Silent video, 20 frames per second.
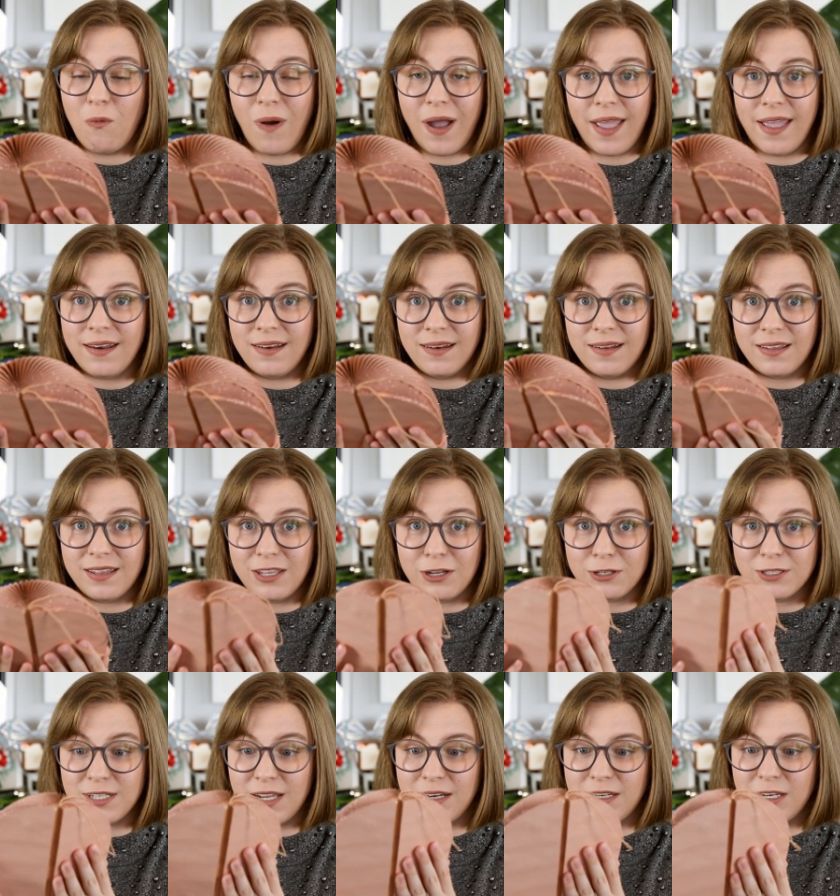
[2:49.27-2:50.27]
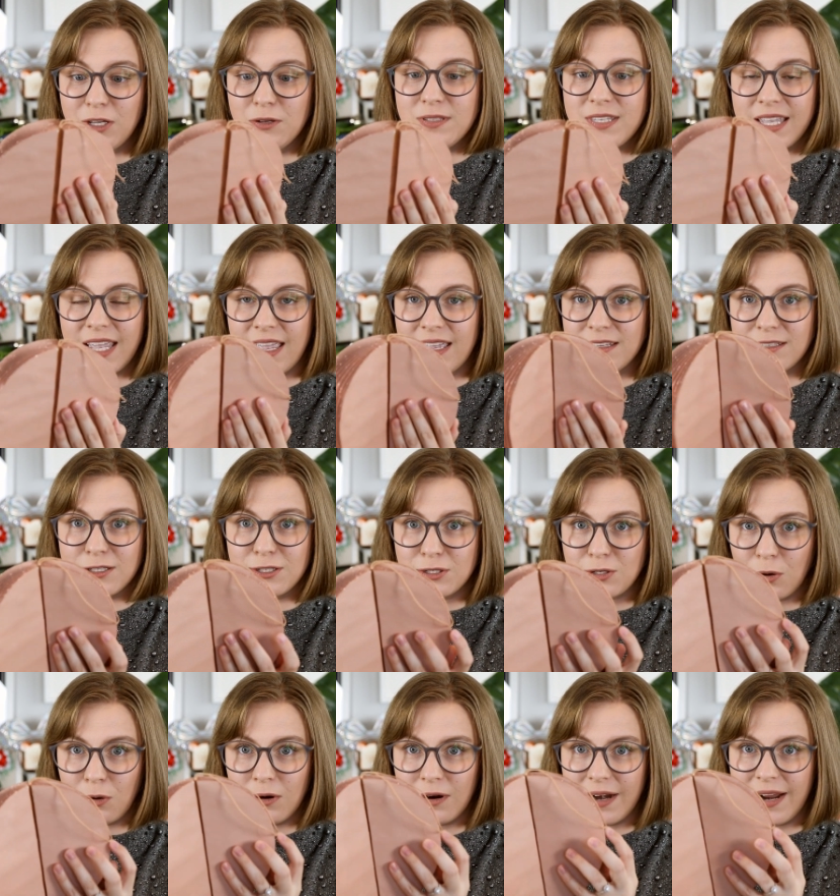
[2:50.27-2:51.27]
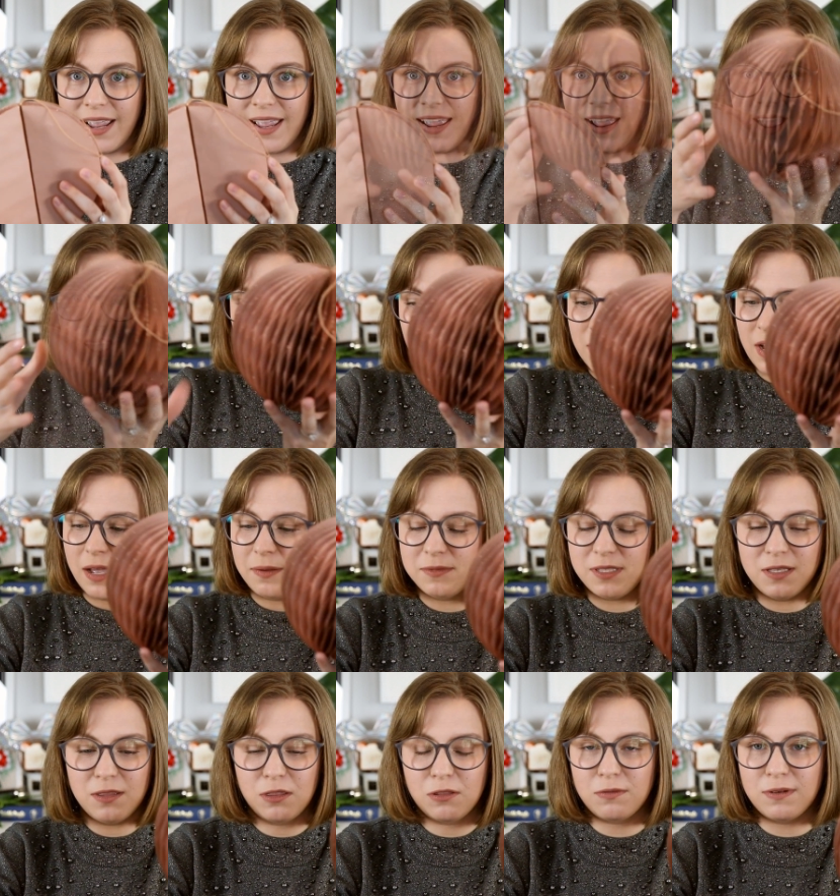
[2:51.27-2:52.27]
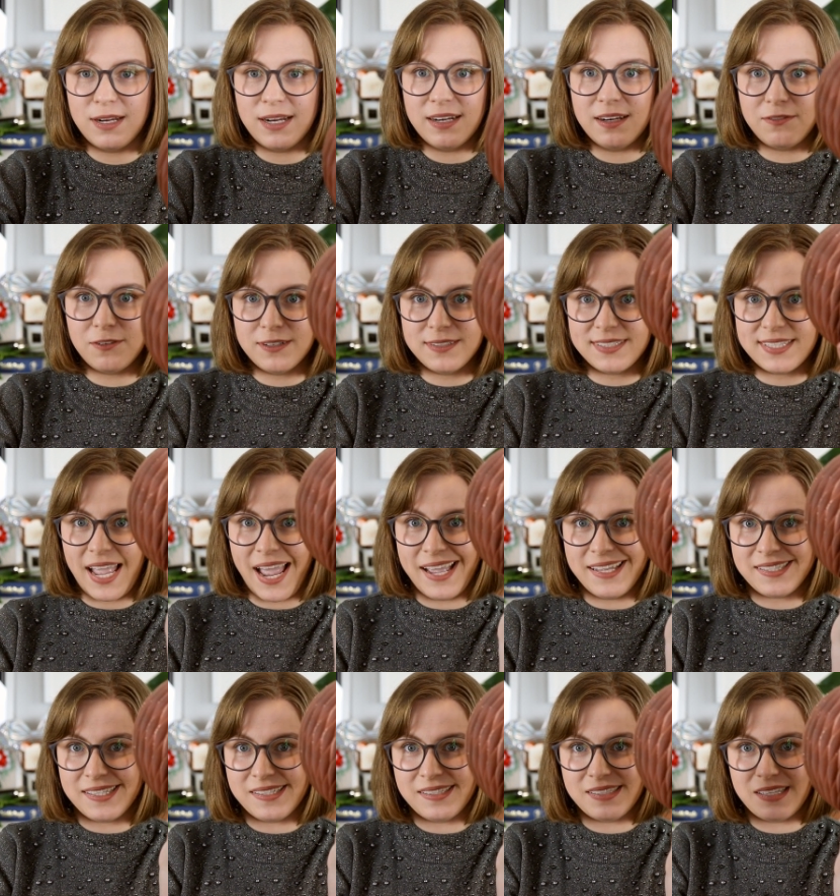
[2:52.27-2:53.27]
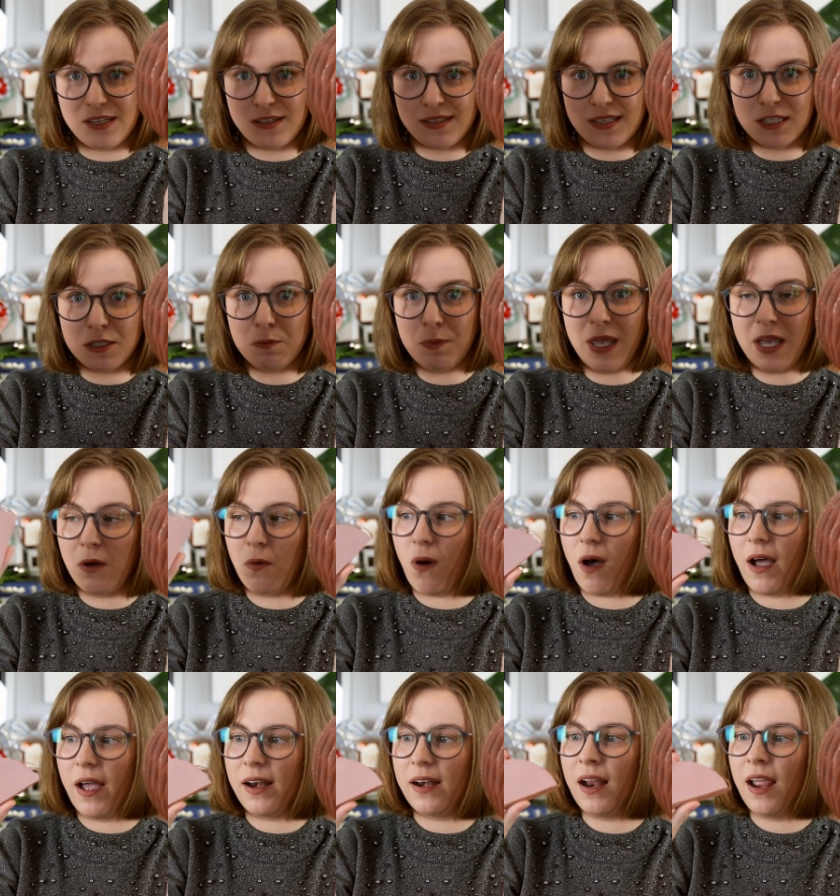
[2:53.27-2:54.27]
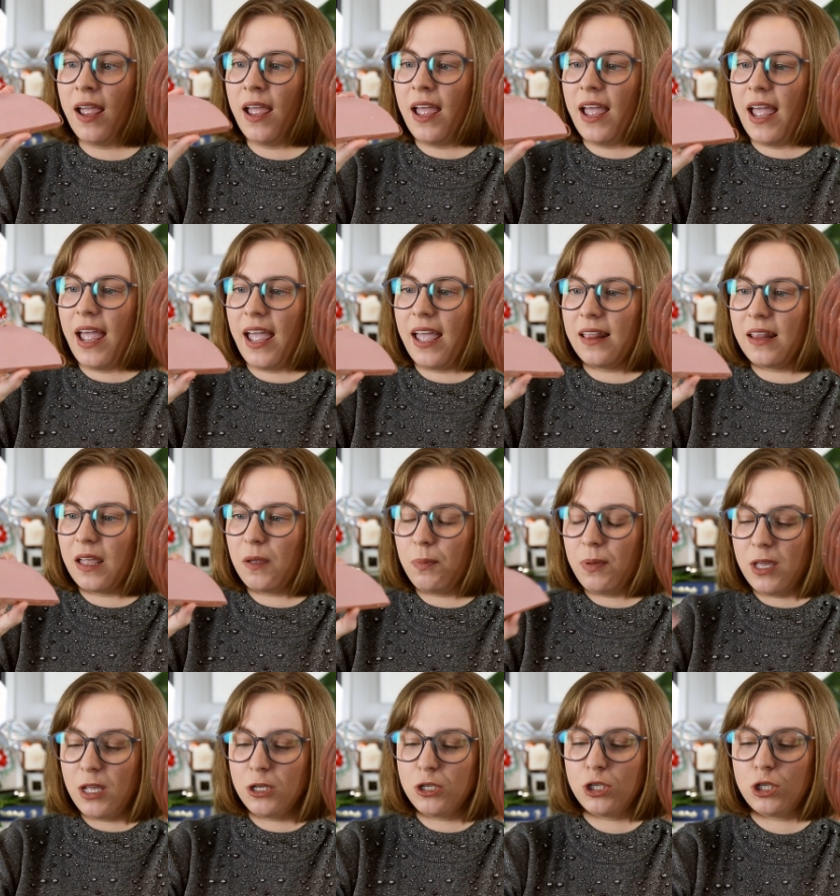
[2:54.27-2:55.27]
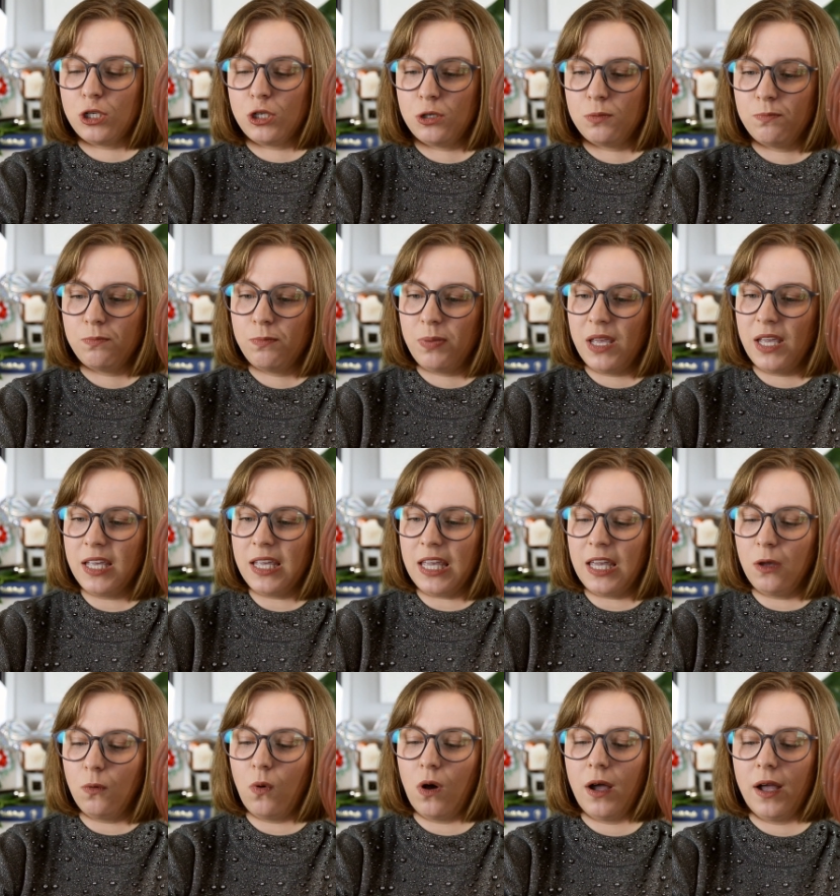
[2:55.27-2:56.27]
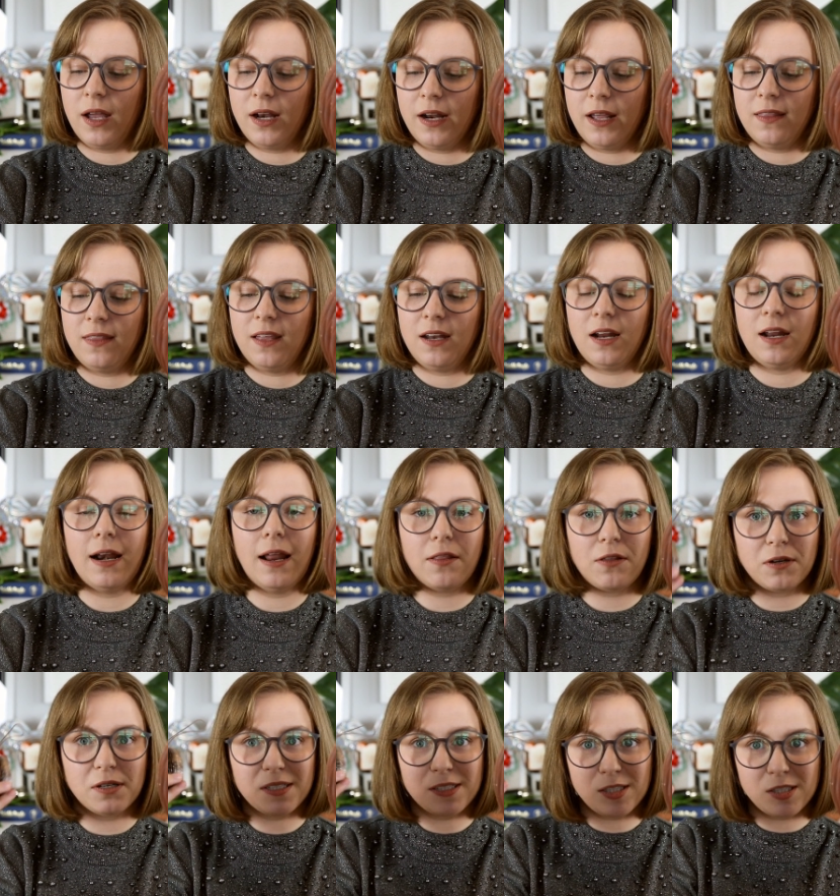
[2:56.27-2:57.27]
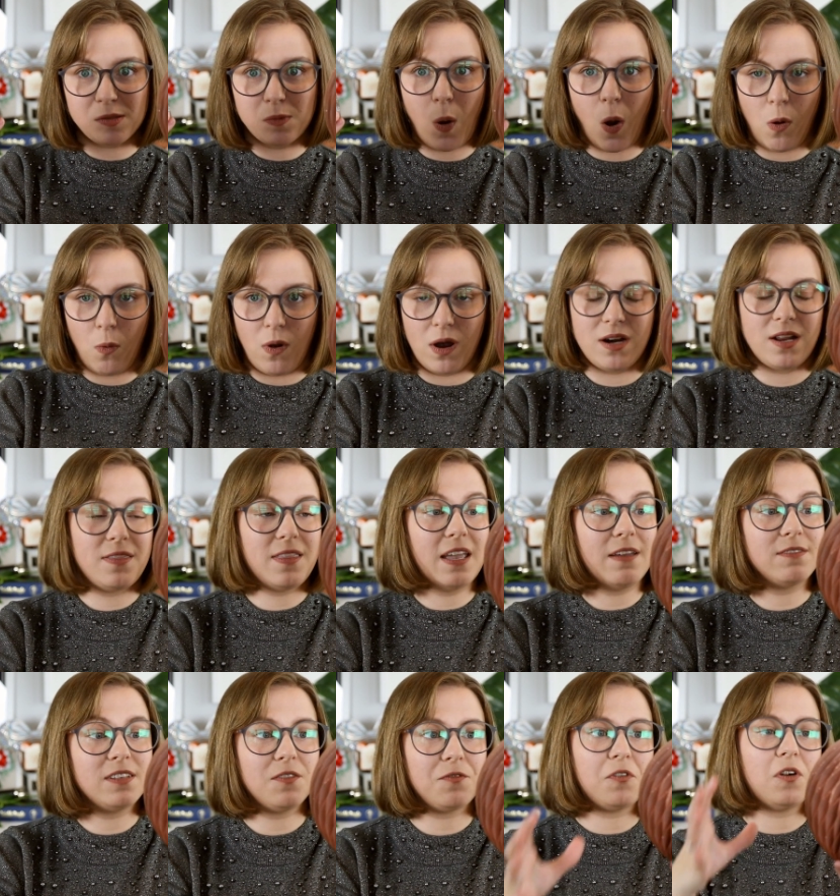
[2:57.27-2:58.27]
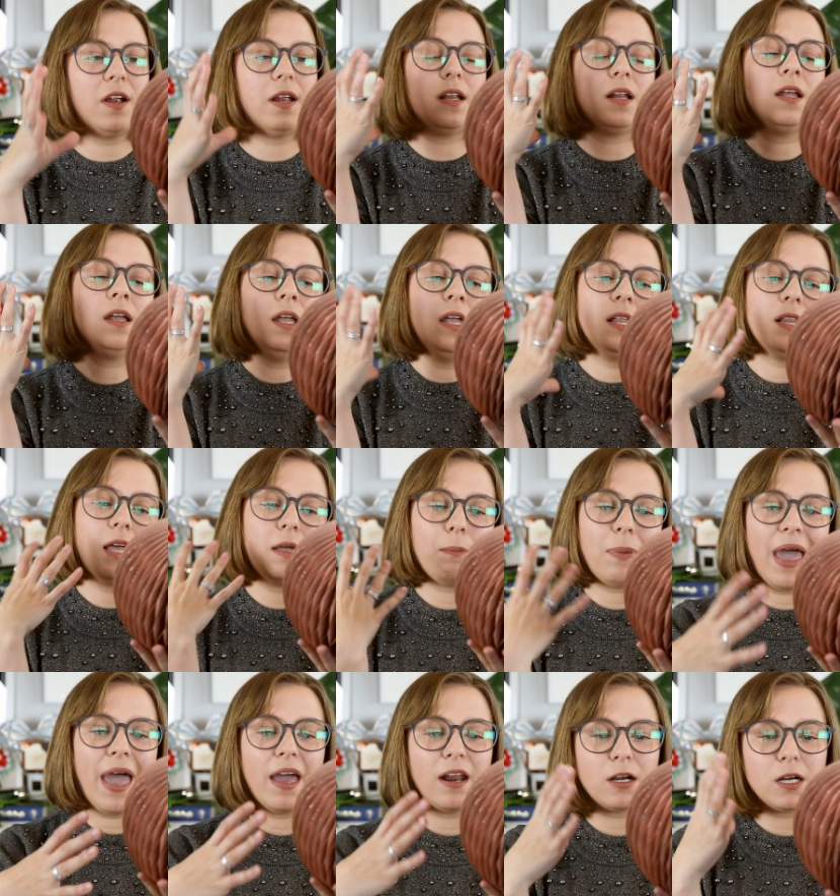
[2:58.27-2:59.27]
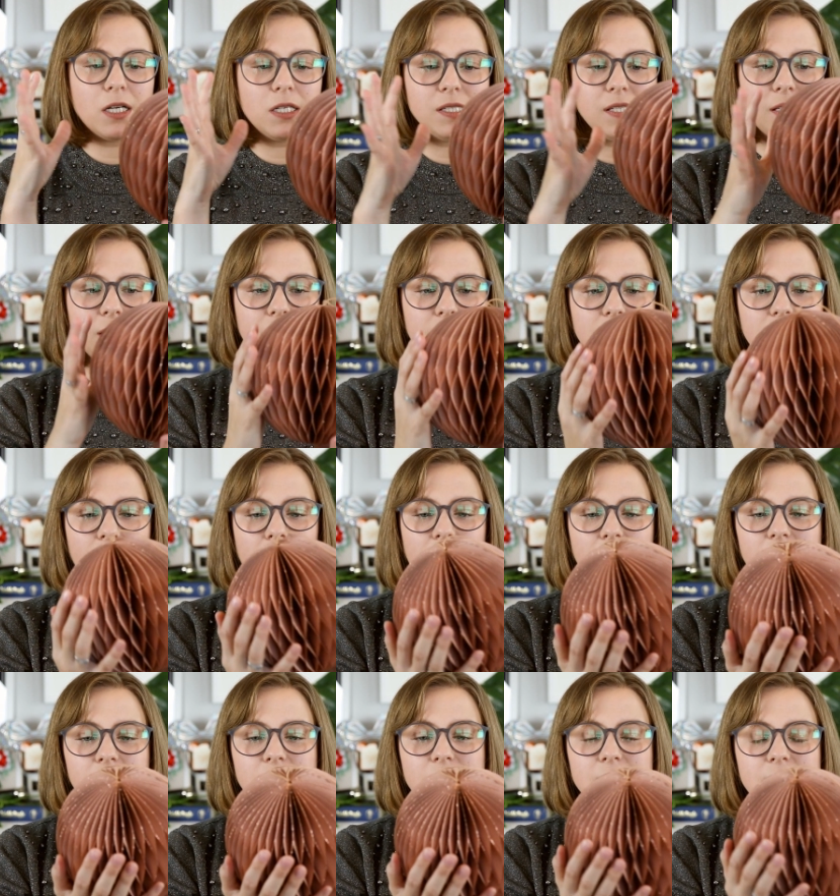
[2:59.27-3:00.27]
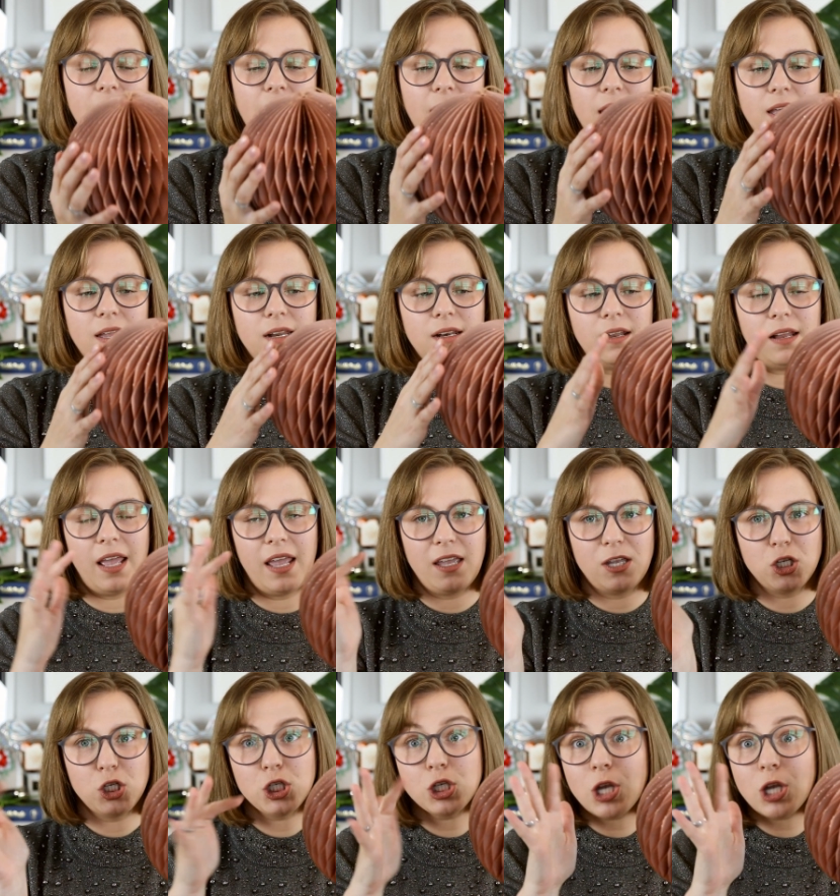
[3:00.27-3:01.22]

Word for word: when you're done using it and store it. So it comes in three different sizes. There's this big one, a like peach pinky one, and then another small one, and they have different like patterns and designs and like